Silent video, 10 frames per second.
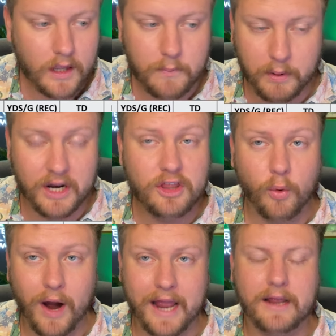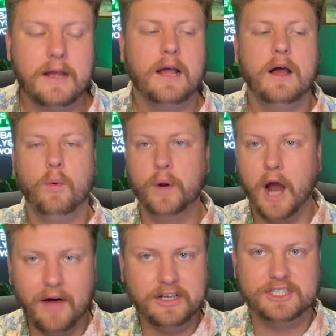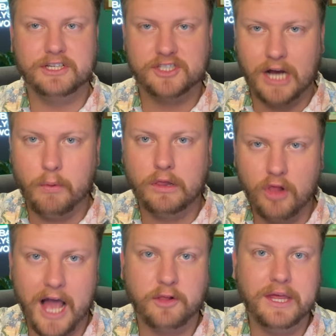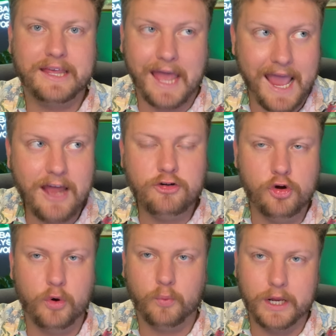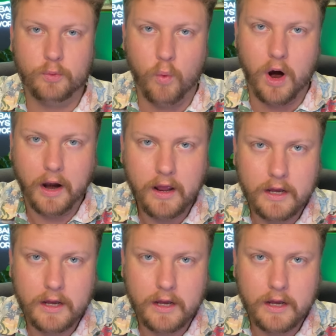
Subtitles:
But either way, we obviously saw what Likely can do in week 1.